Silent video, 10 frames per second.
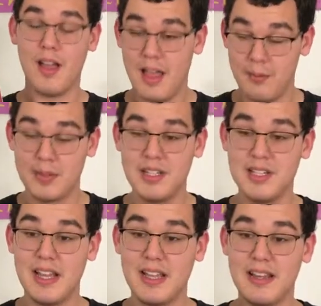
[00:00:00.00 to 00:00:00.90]
I'm going to
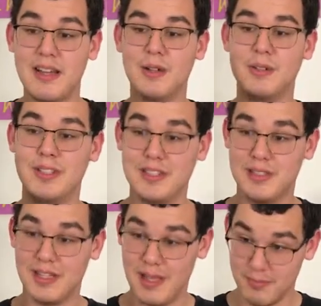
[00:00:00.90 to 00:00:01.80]
check it out.
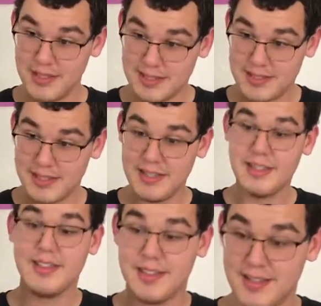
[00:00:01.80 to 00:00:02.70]
I'm going to see.